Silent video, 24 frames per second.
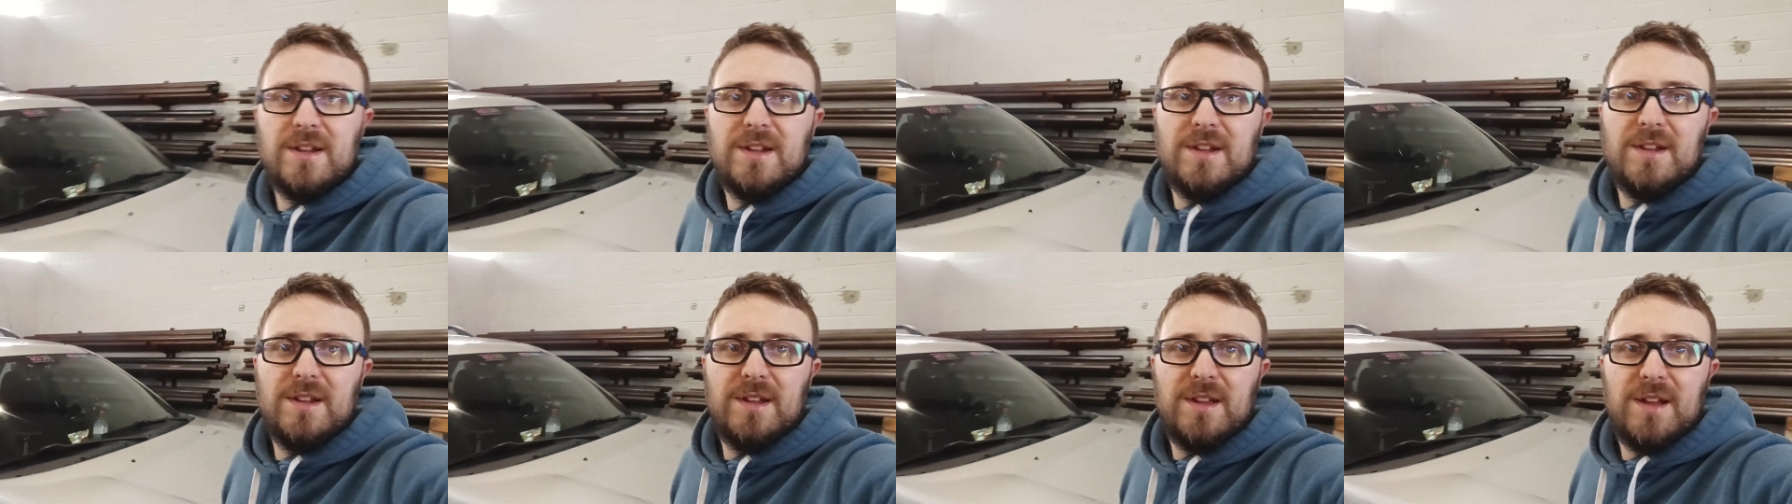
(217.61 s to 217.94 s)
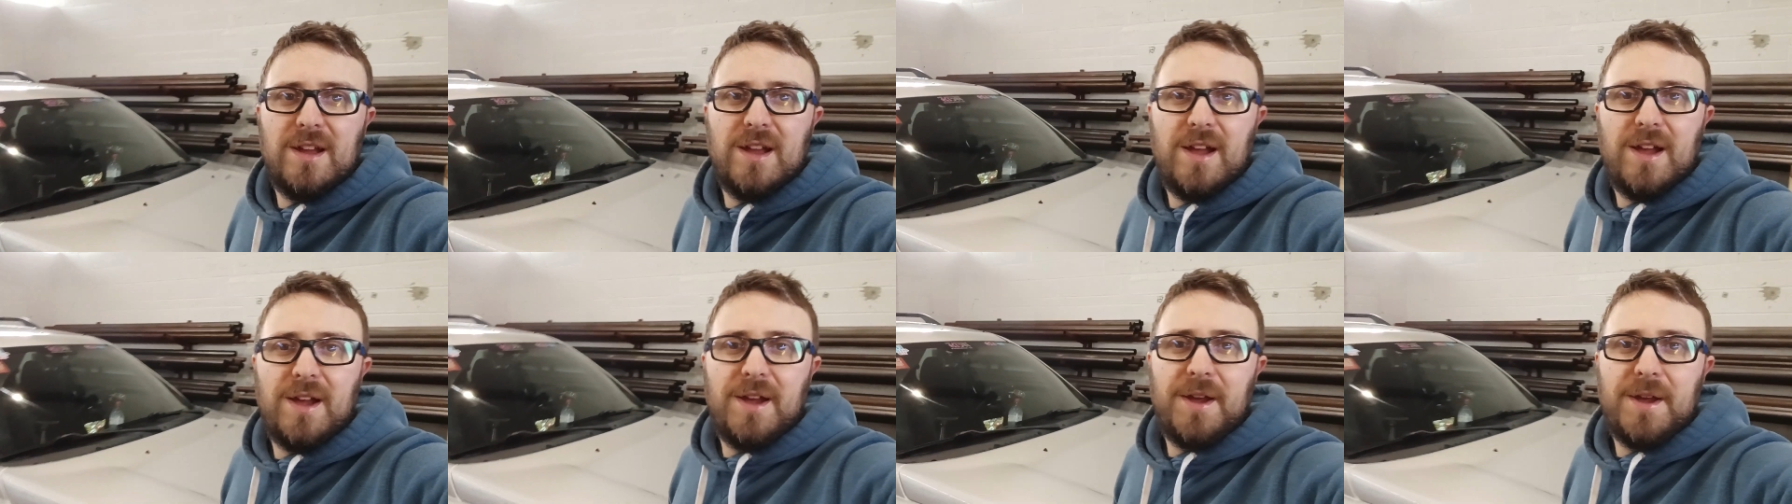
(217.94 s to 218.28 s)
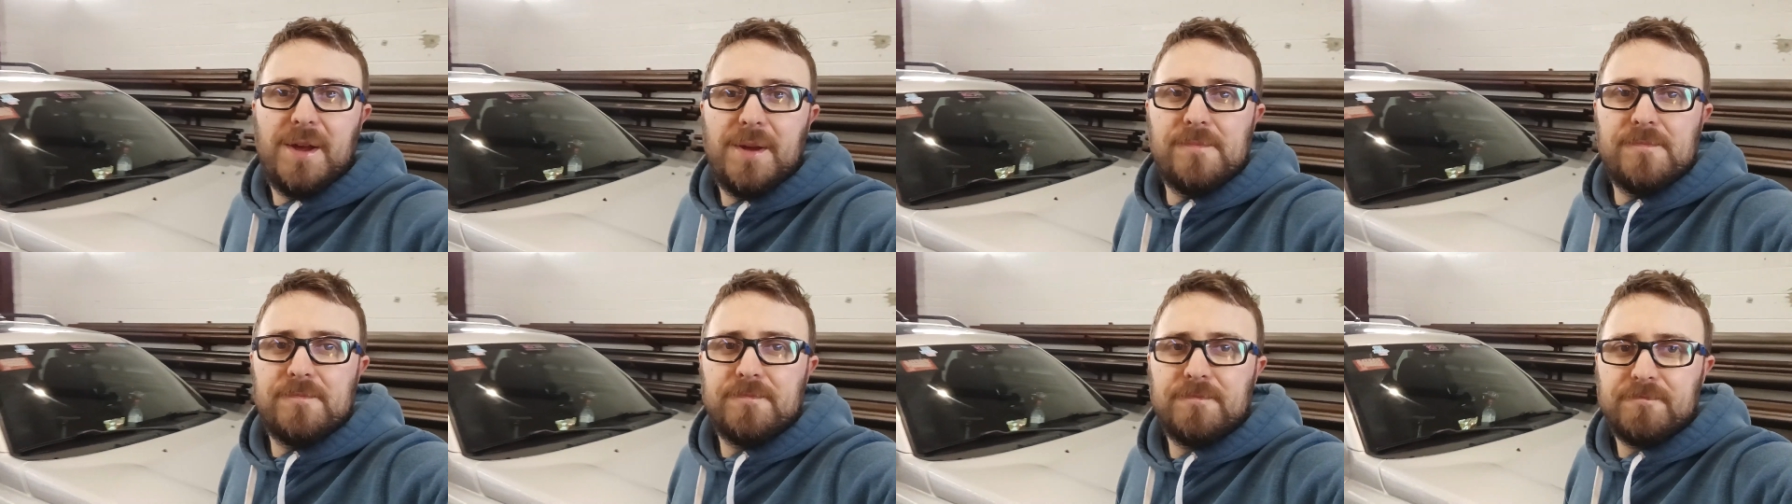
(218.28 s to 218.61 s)

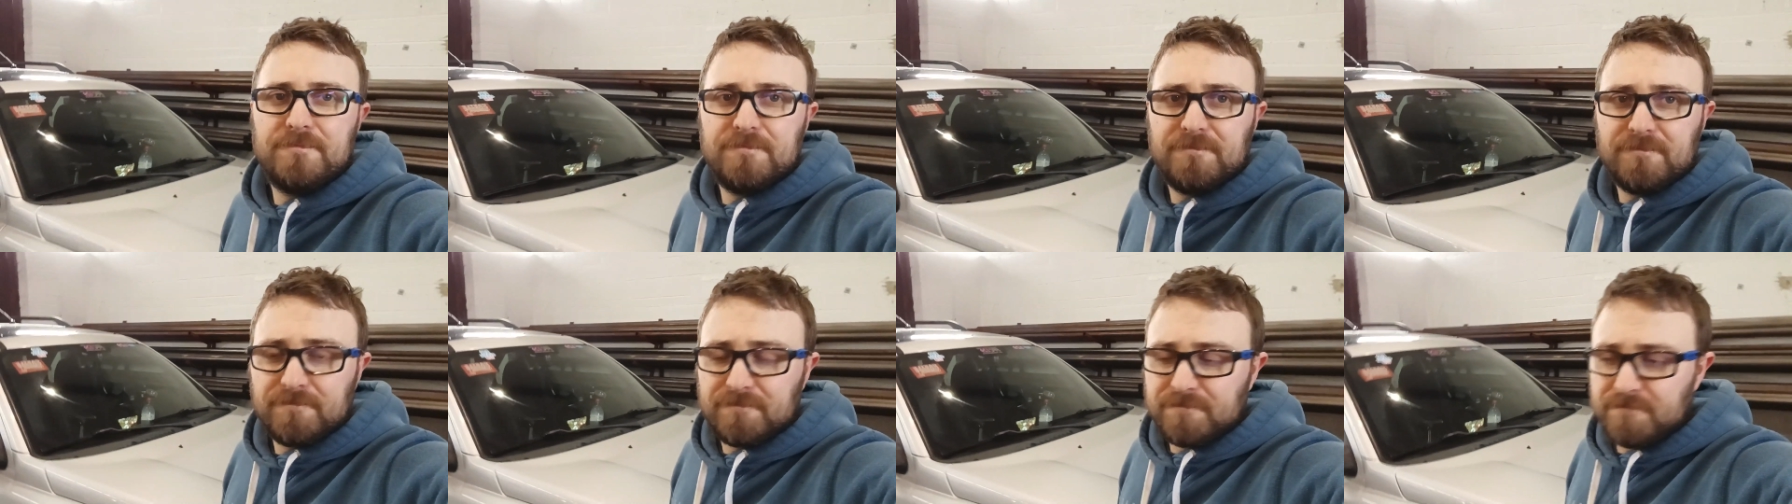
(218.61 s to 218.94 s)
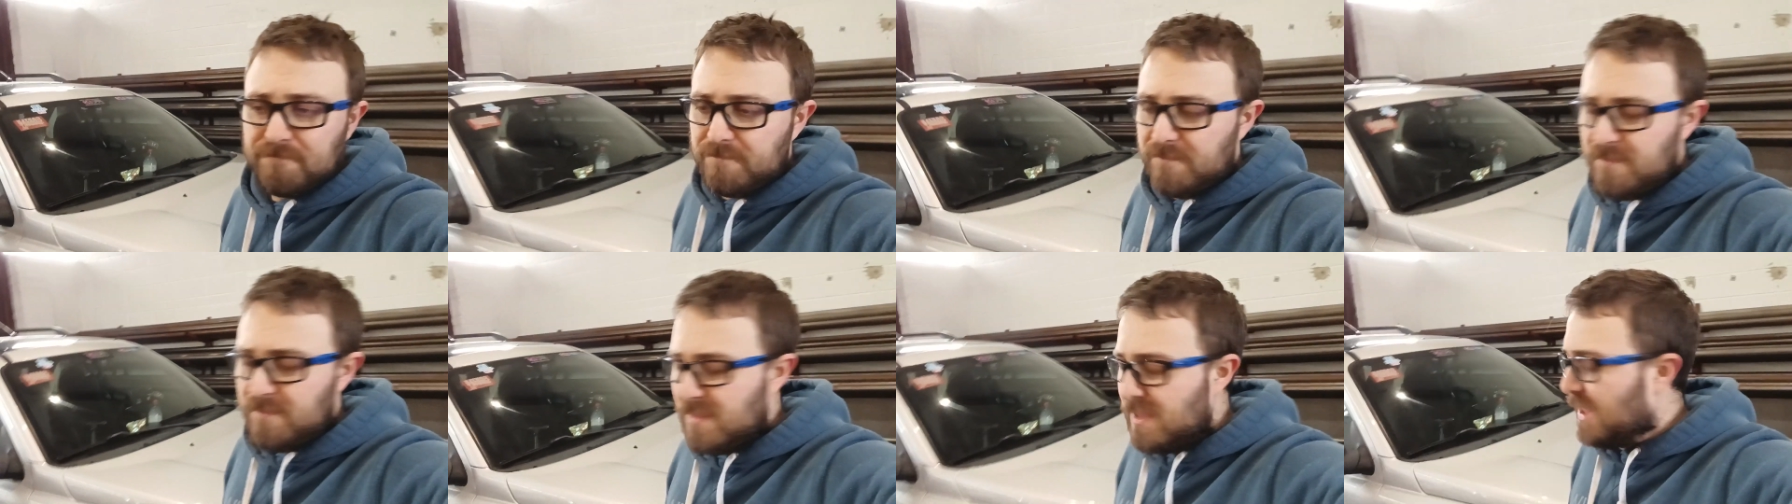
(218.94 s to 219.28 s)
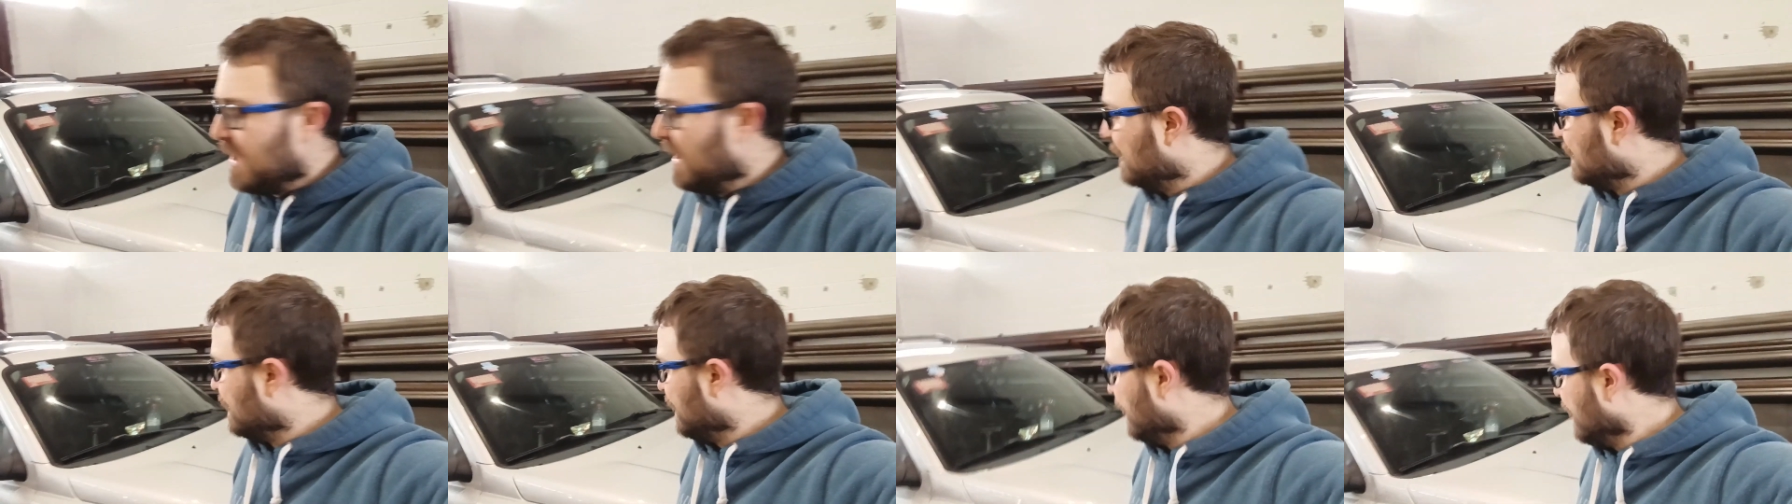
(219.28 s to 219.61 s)

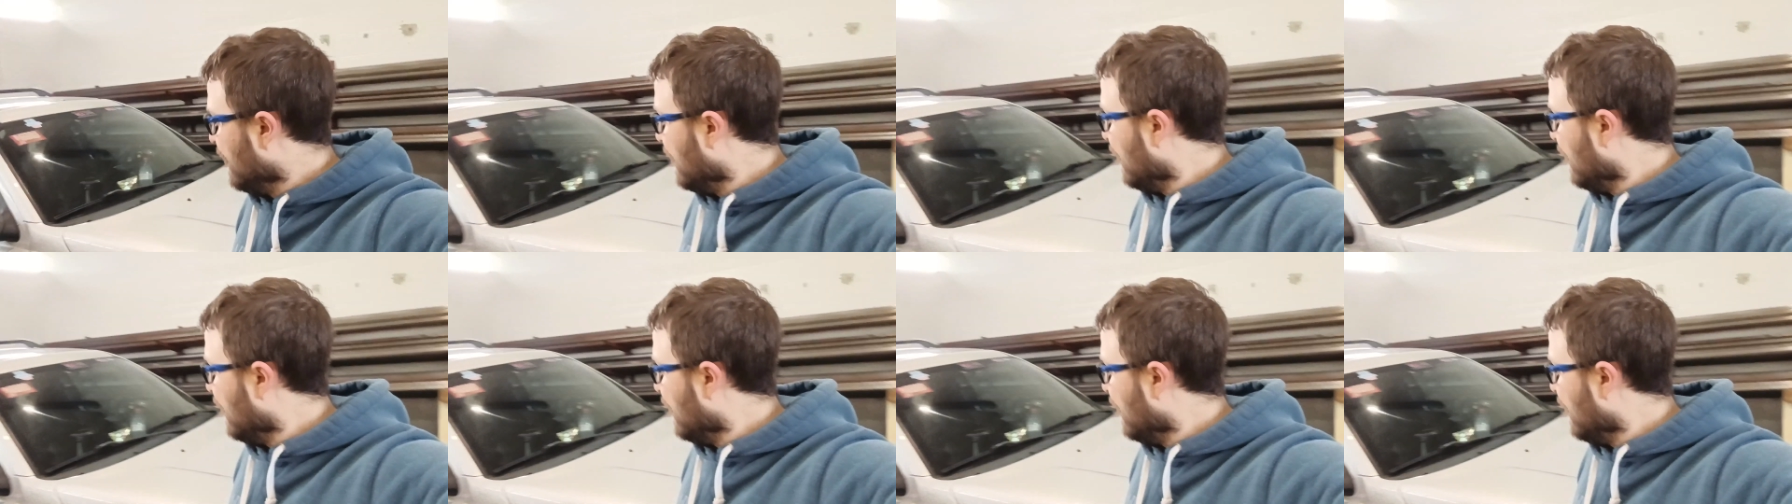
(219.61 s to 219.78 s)
So yeah,